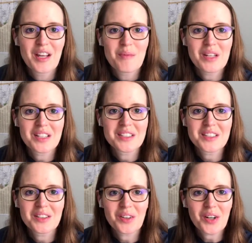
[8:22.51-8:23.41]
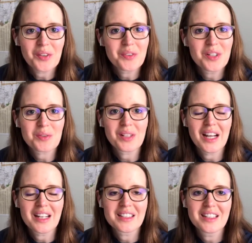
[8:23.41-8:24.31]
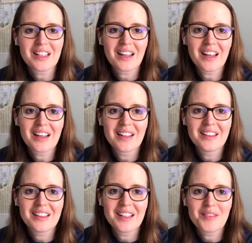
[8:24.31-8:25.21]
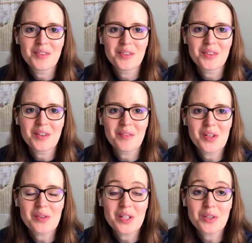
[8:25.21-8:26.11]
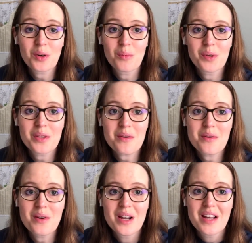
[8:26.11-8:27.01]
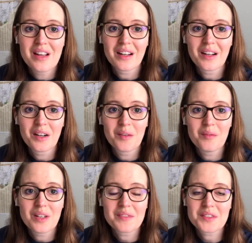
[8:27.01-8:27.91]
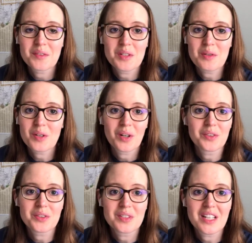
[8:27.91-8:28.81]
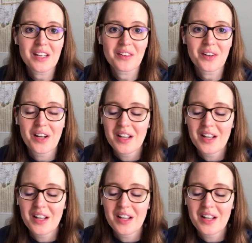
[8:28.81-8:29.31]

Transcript: because, coloring is relaxing, and if your kids are home with you, if it's something you can all do together.